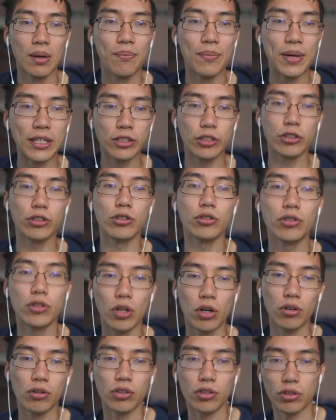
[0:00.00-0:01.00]
make sure you
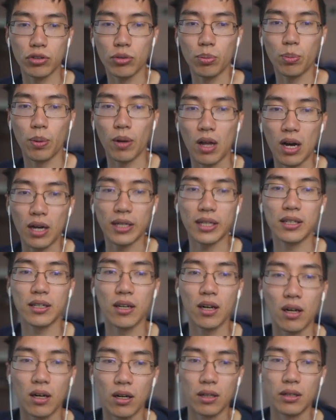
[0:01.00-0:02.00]
don't do blocking
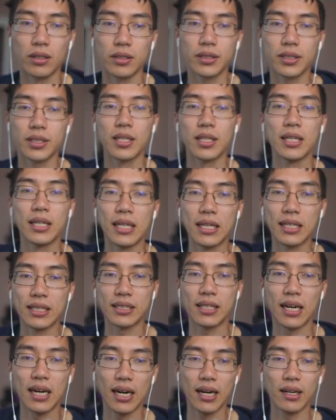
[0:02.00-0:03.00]
calls
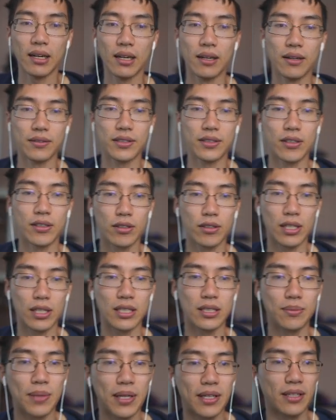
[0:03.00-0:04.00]
inside of
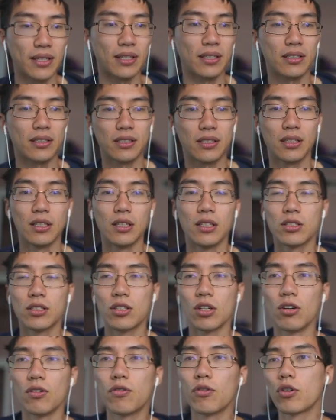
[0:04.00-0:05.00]
synchronized methods.
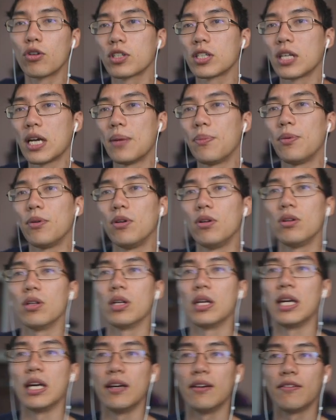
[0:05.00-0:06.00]
So for example,
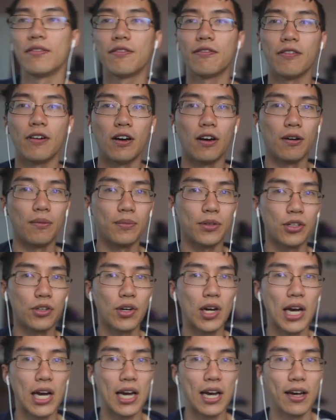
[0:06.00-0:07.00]
if you
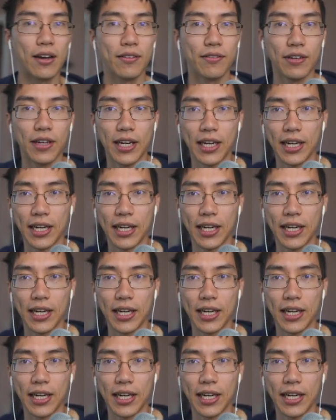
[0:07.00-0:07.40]
have